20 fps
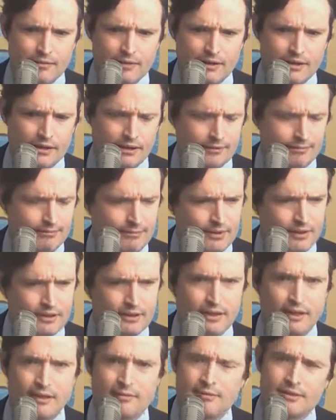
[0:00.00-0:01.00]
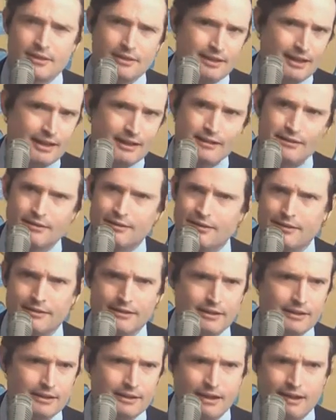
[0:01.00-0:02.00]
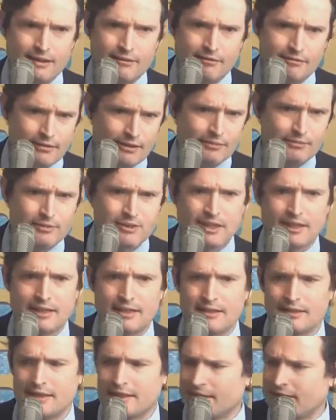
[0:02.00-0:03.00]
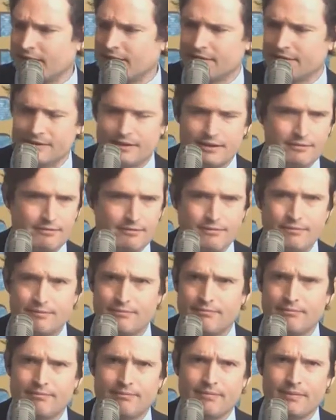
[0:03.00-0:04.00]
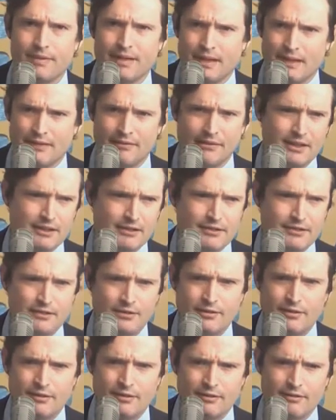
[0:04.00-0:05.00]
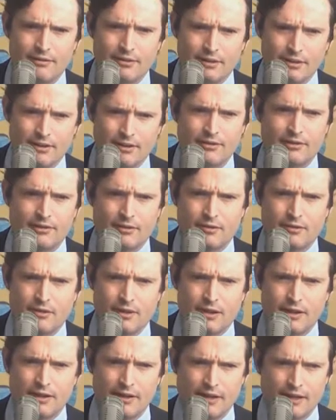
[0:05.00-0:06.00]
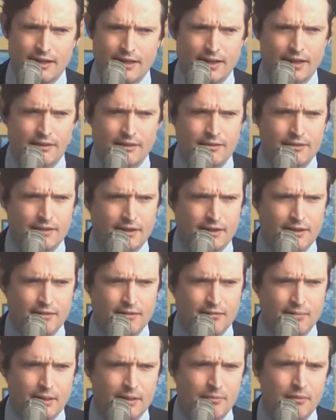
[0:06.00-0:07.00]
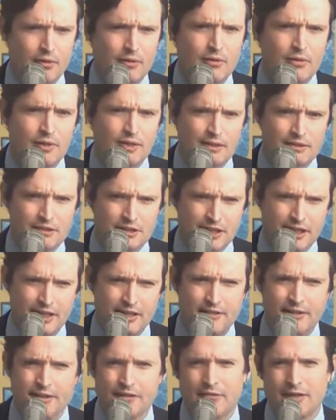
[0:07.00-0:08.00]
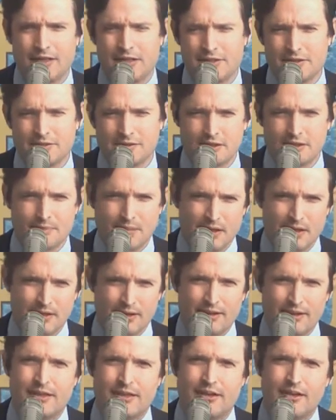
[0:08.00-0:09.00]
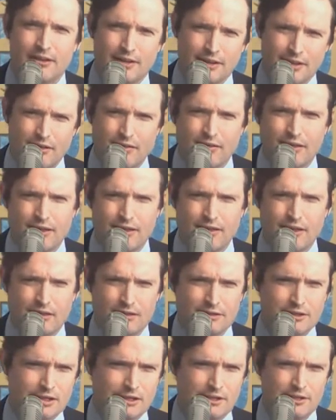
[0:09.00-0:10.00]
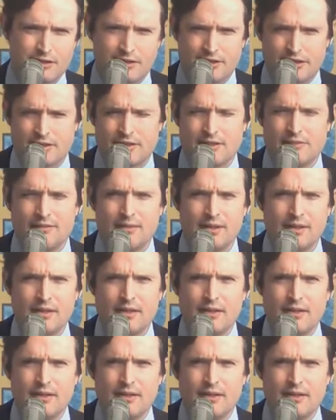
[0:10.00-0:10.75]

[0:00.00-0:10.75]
the claims you got to go to the DEA website, and there's evidence also on the account of people going to jail and the racial disparity, calling our our justice system